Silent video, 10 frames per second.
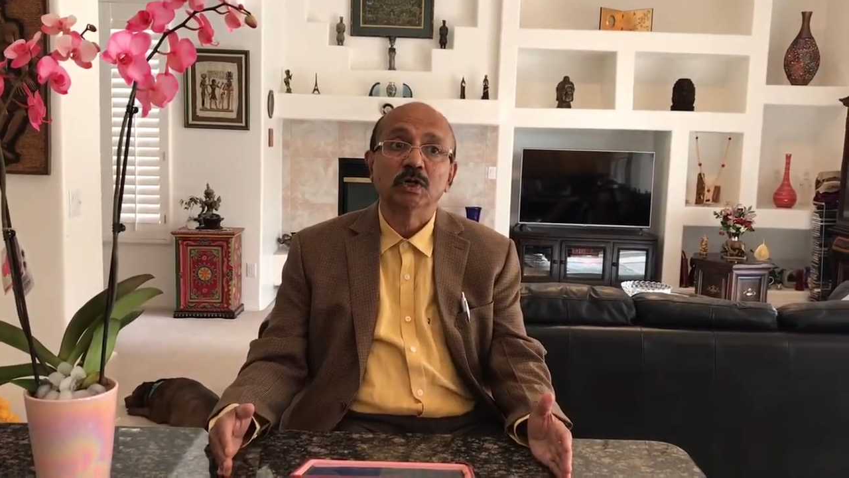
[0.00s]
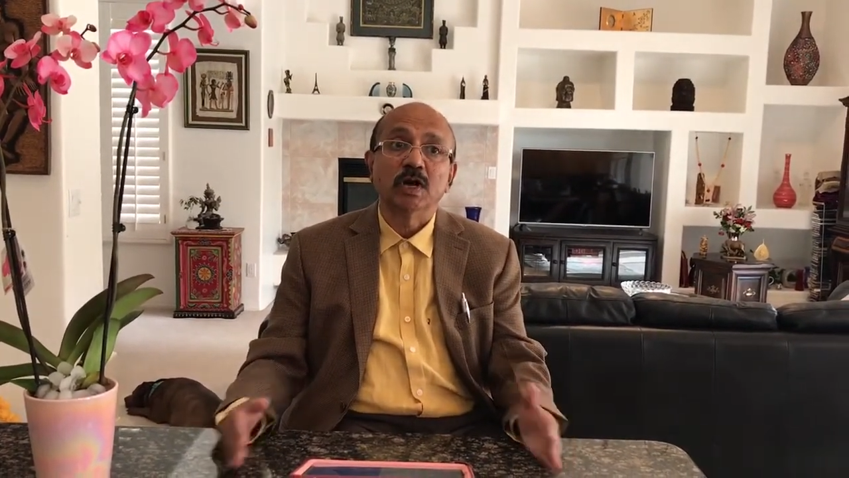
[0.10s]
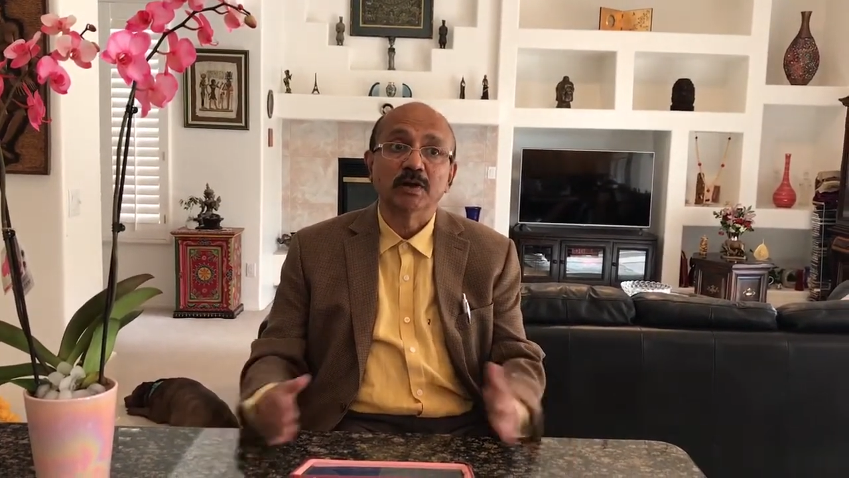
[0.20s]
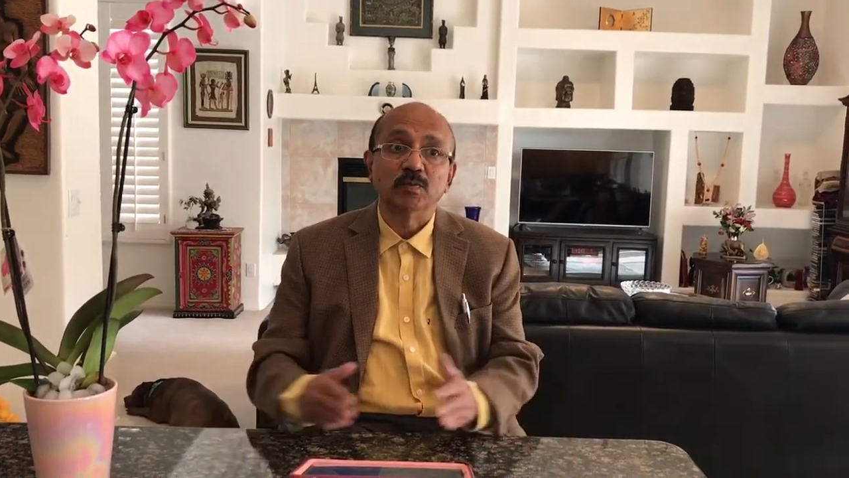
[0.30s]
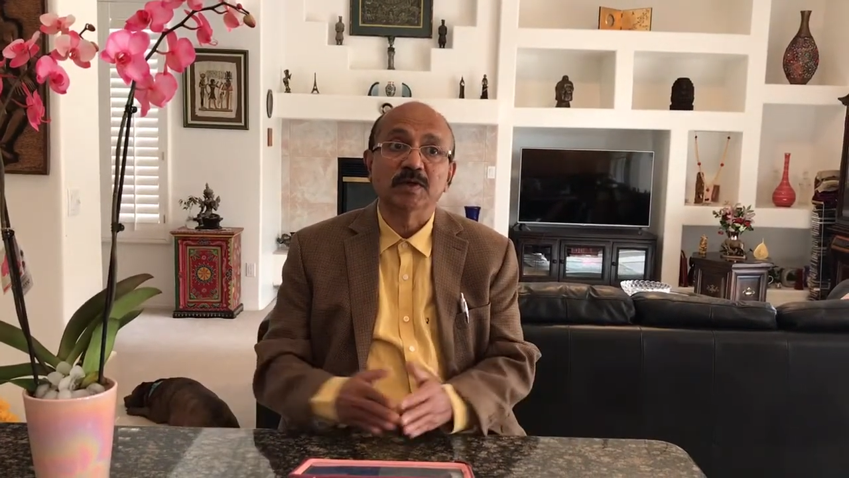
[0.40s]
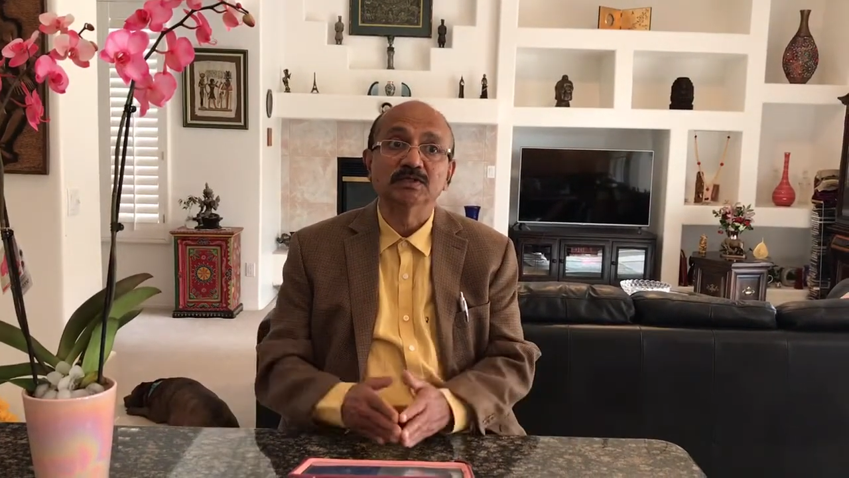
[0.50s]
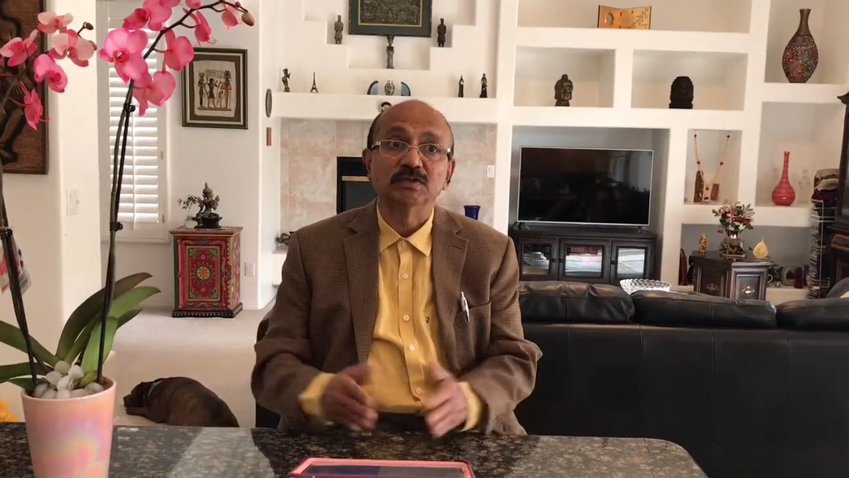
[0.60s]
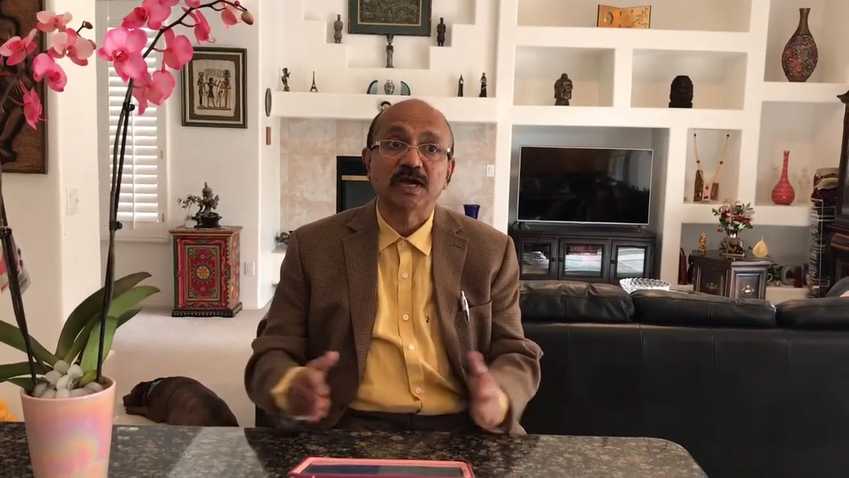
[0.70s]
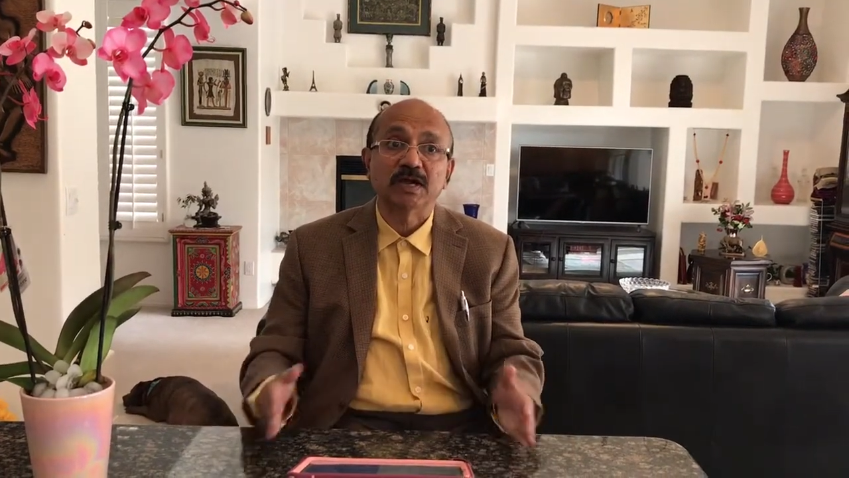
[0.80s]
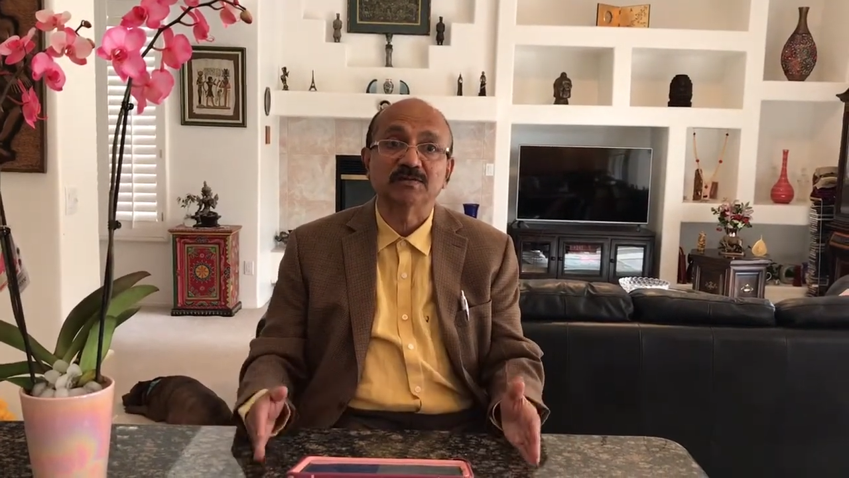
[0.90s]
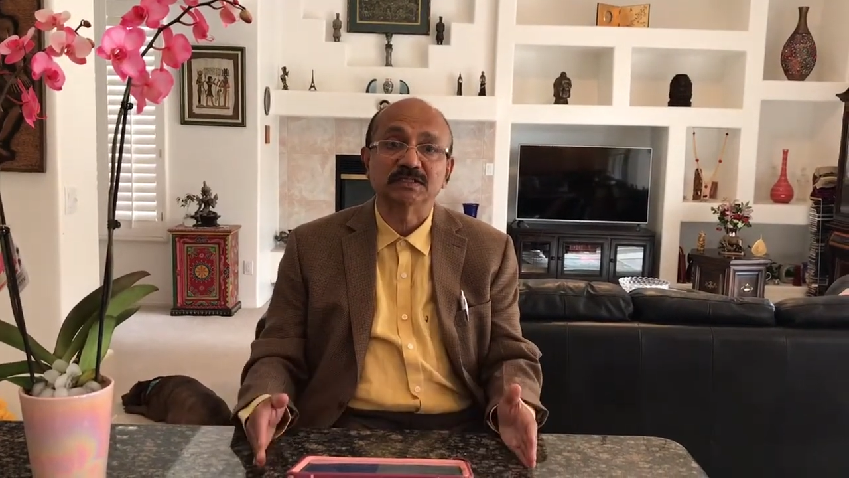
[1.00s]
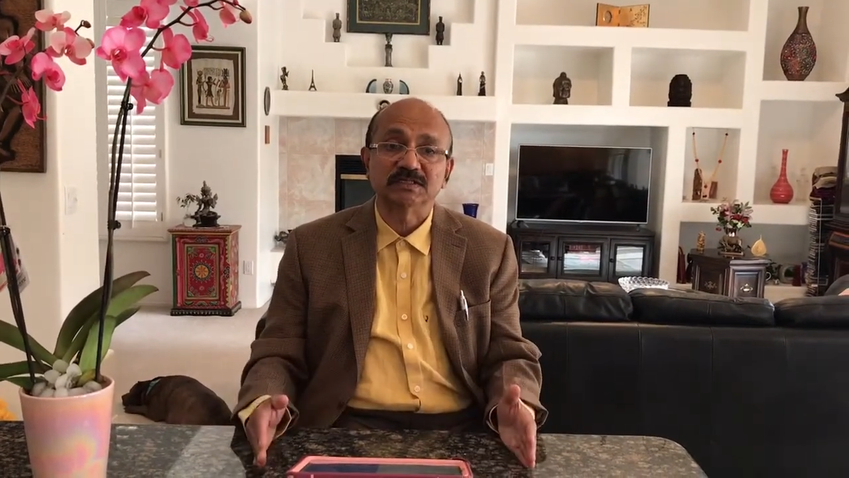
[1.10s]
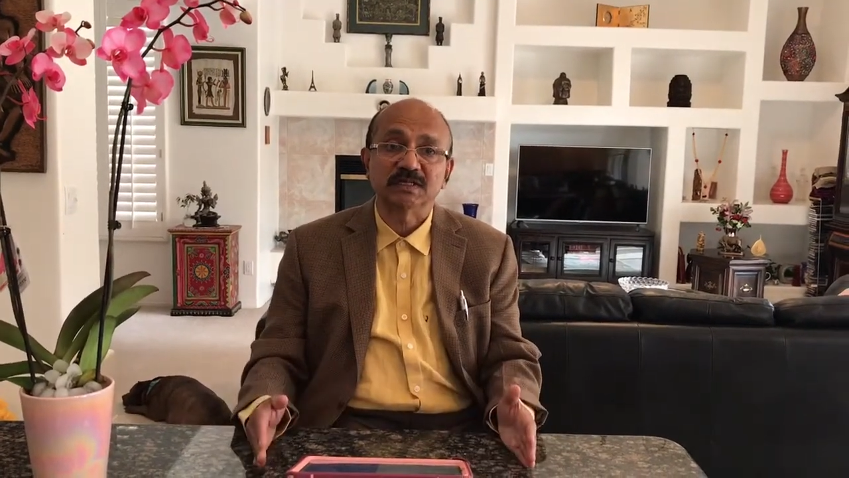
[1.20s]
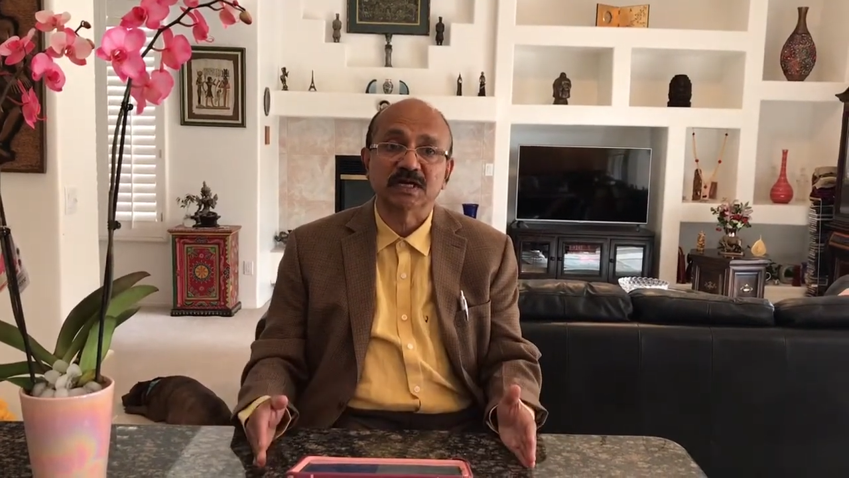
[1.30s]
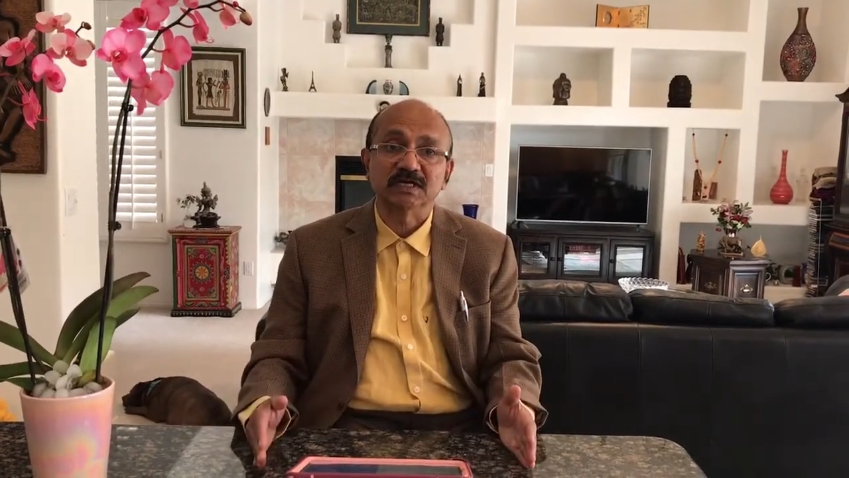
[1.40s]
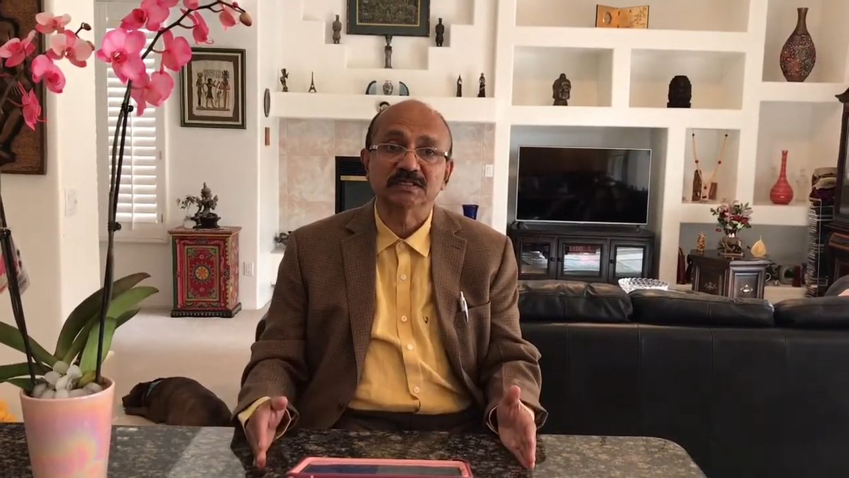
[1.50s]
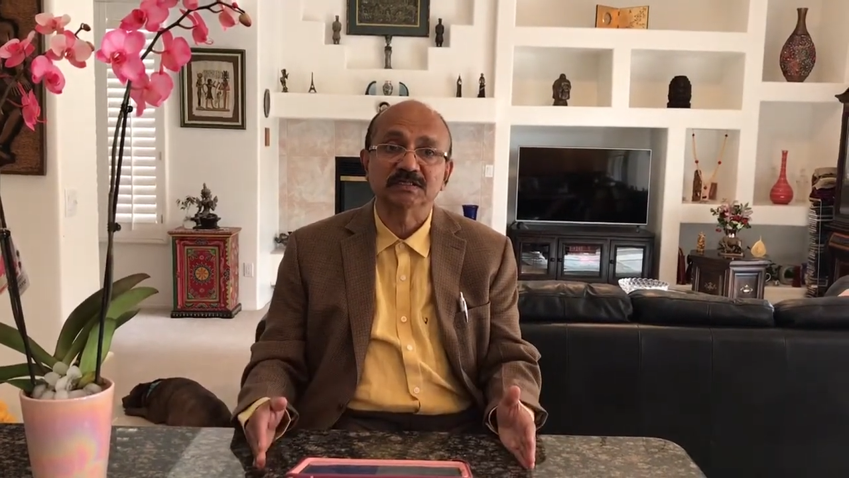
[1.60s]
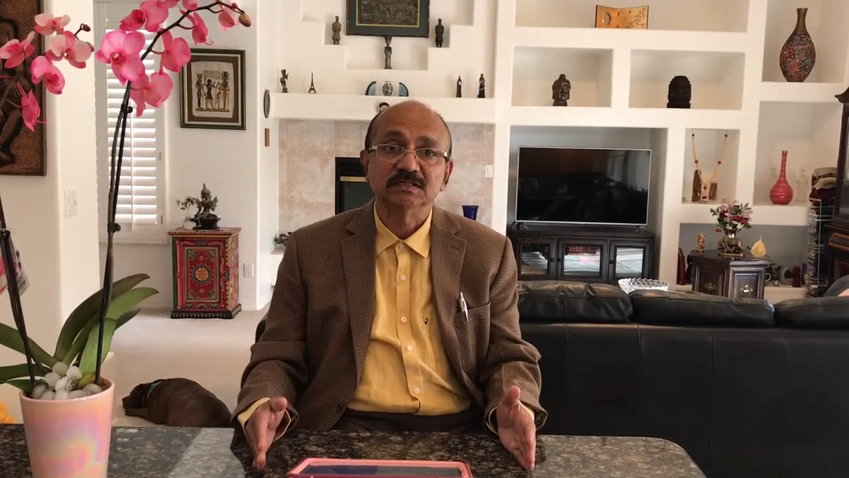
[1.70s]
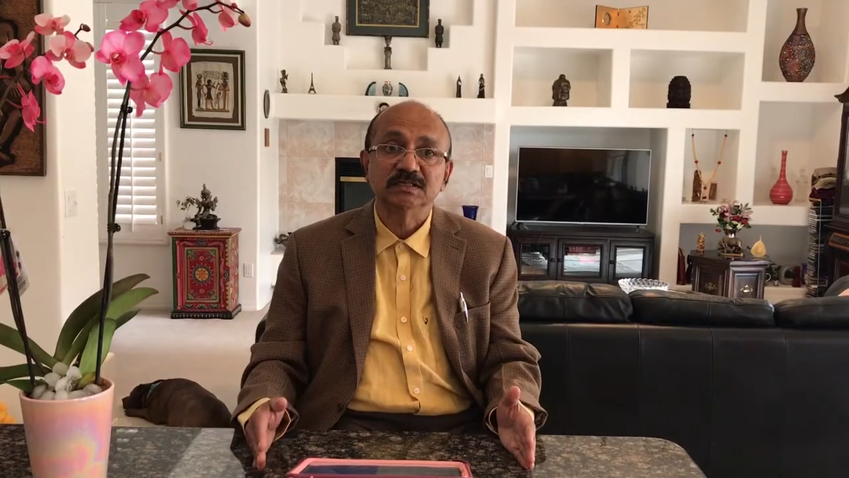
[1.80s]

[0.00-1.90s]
And once you have this knowledge,